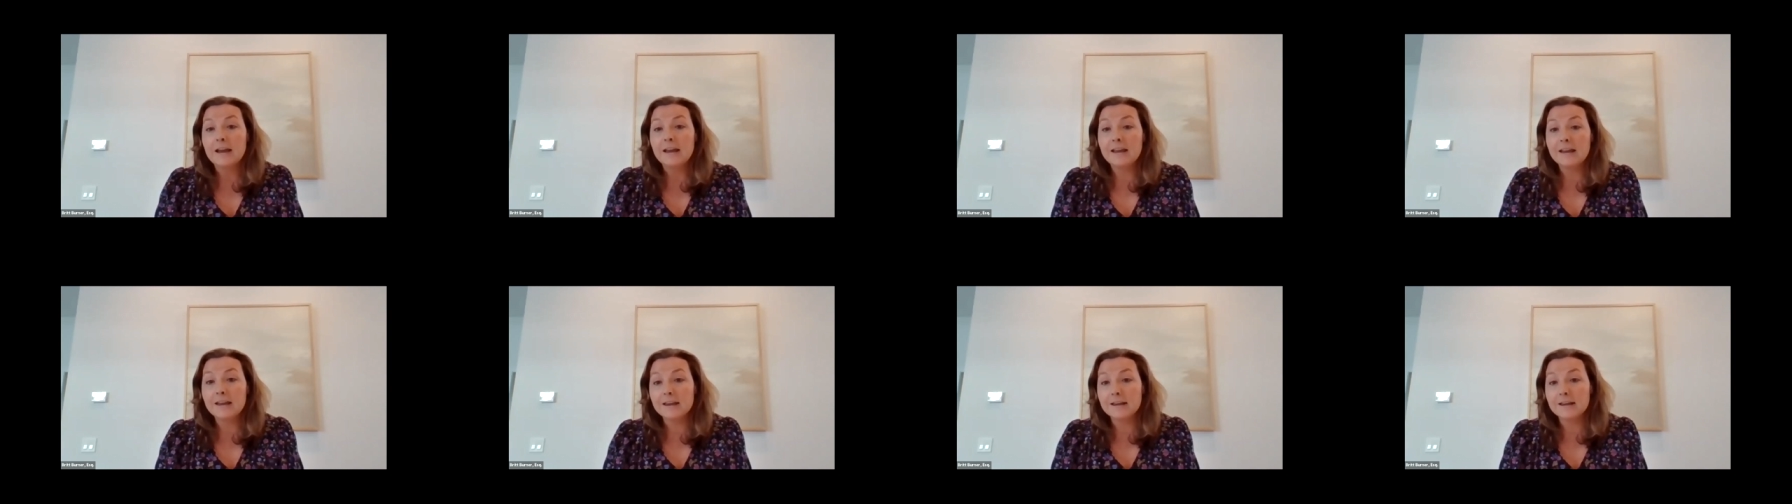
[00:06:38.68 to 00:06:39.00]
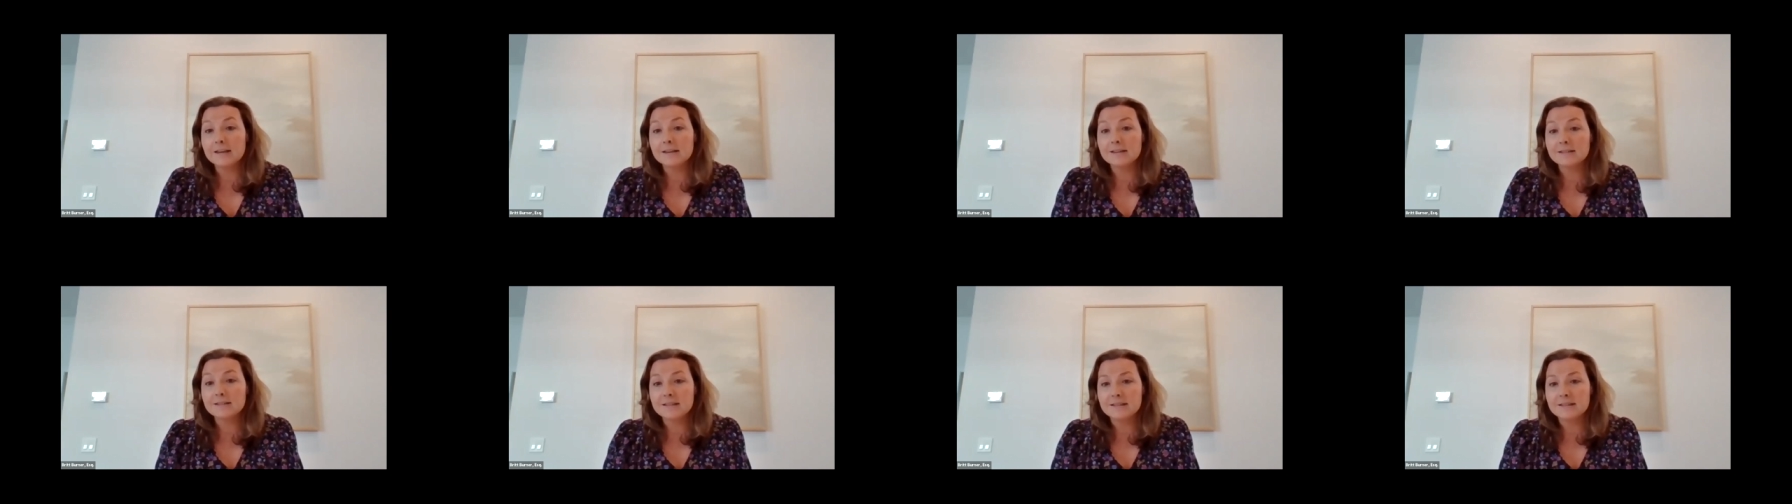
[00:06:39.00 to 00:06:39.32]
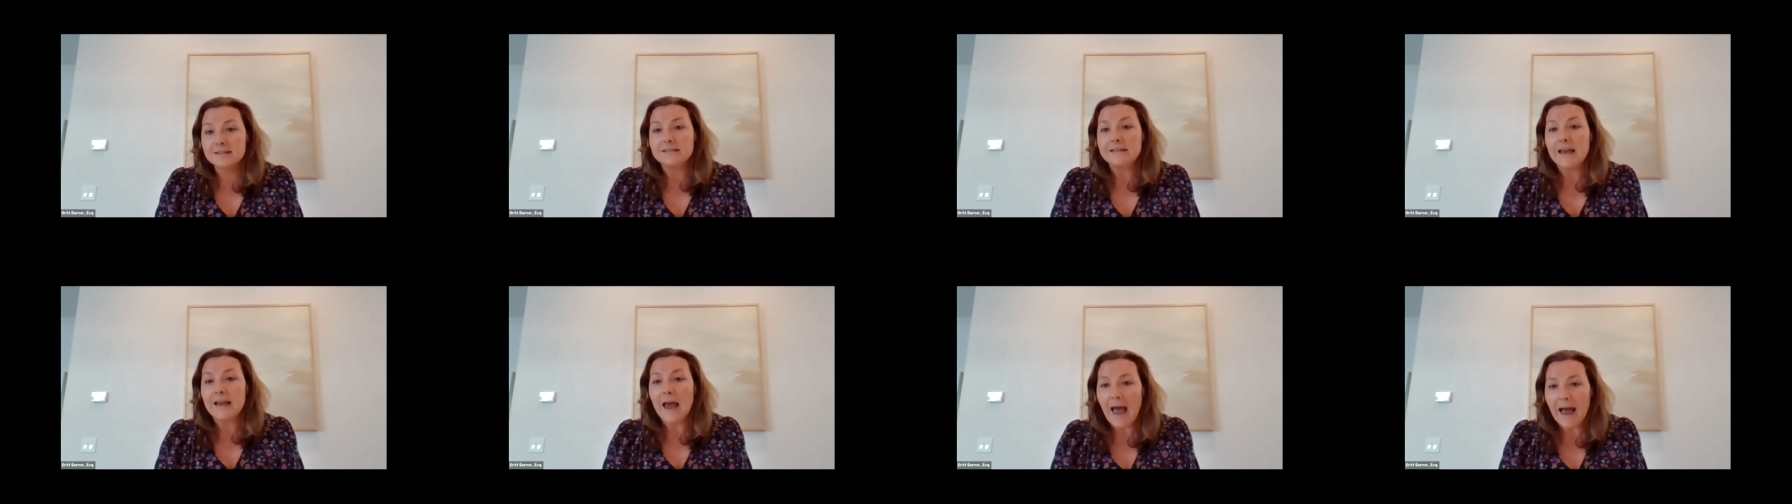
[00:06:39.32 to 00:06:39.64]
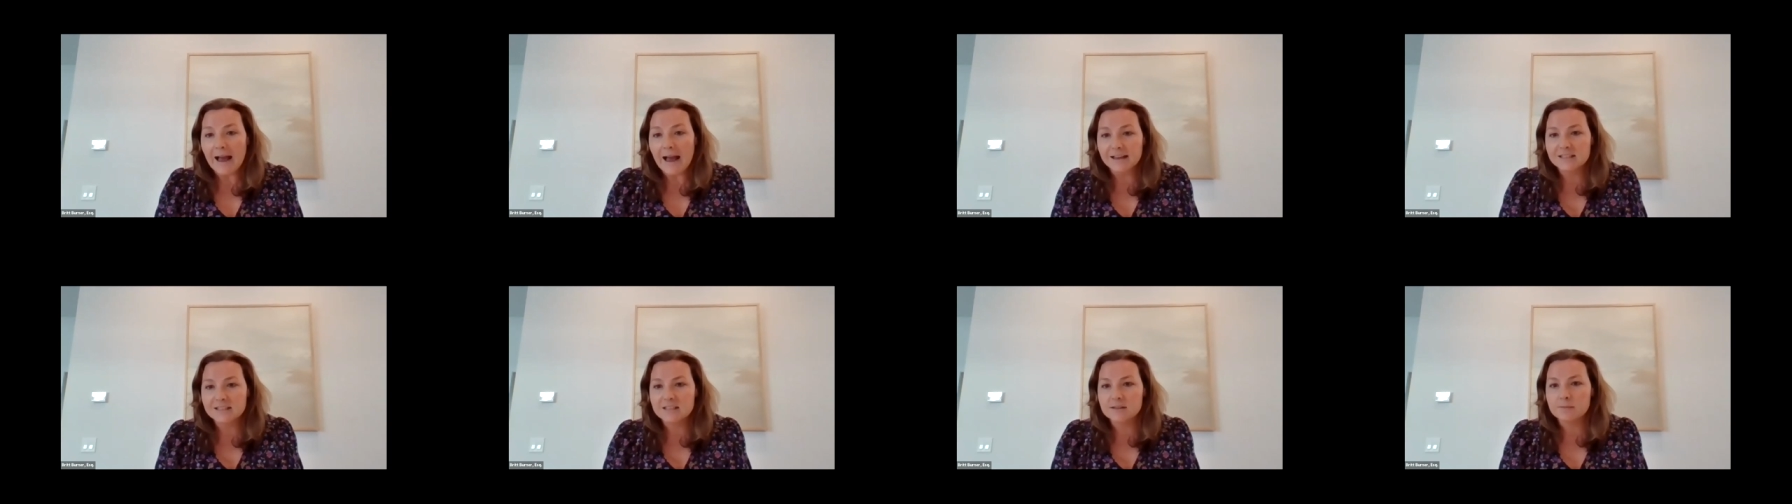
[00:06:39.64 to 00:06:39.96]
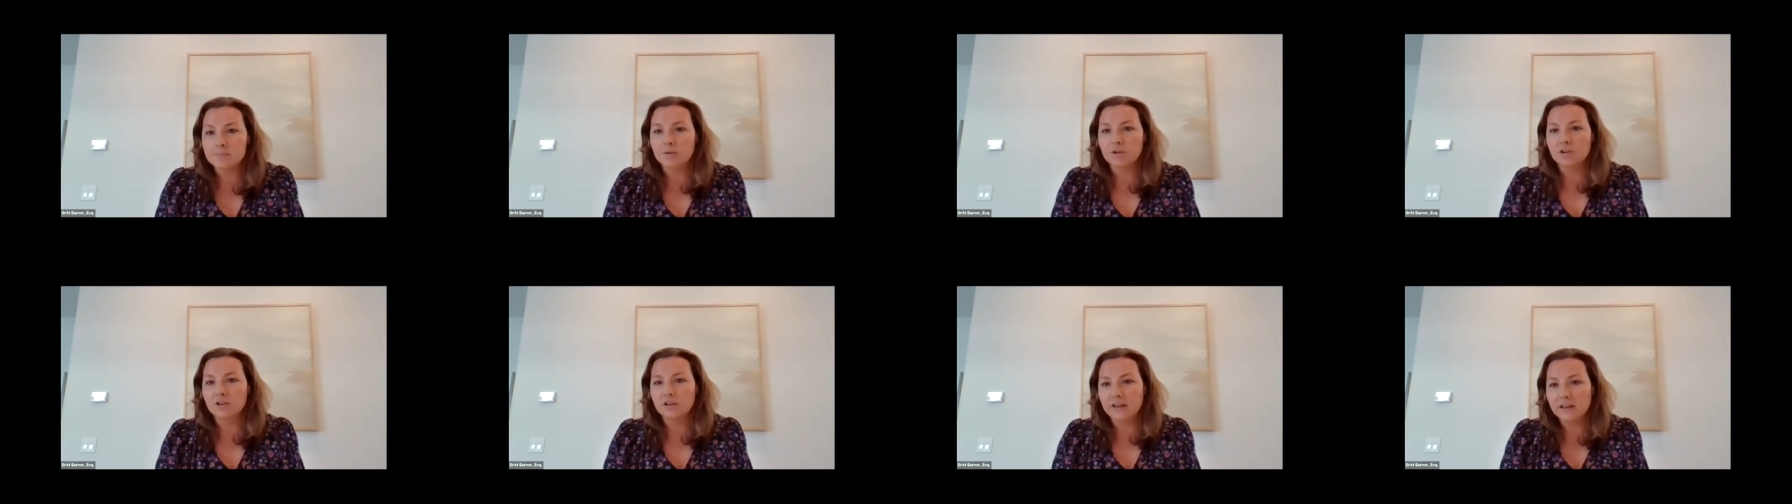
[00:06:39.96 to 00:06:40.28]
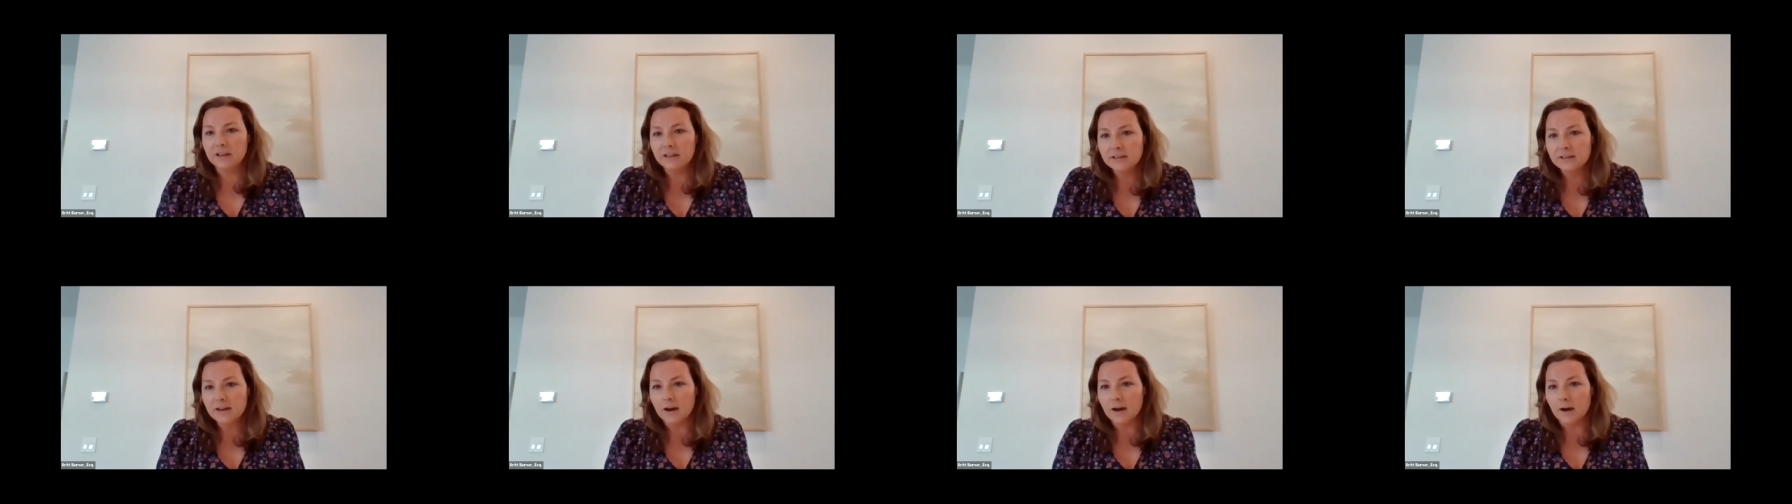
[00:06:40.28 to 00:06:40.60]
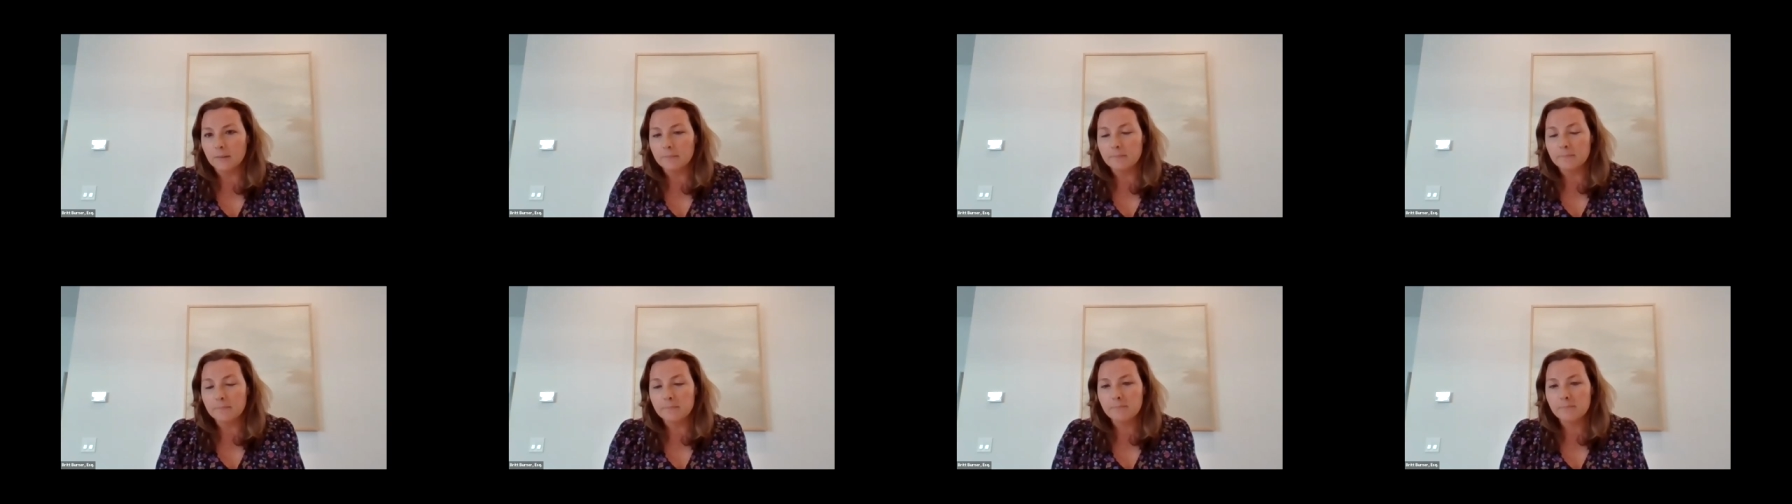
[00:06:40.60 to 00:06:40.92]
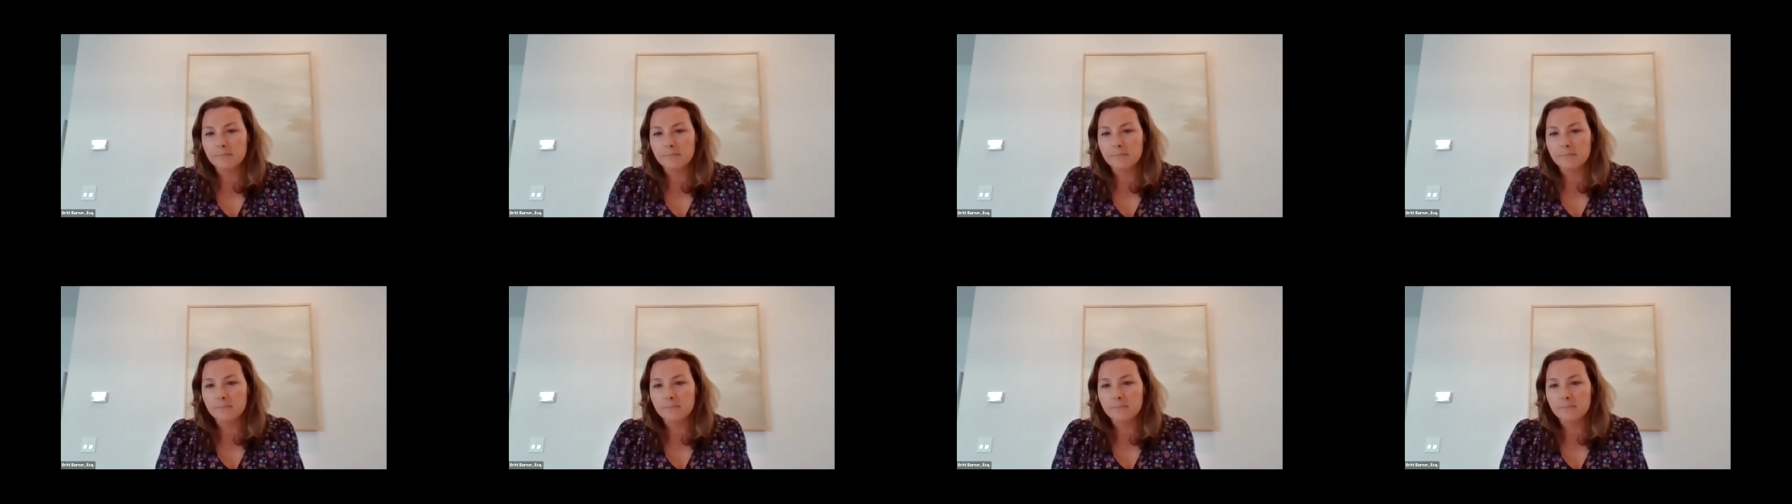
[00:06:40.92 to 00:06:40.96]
is taxable income,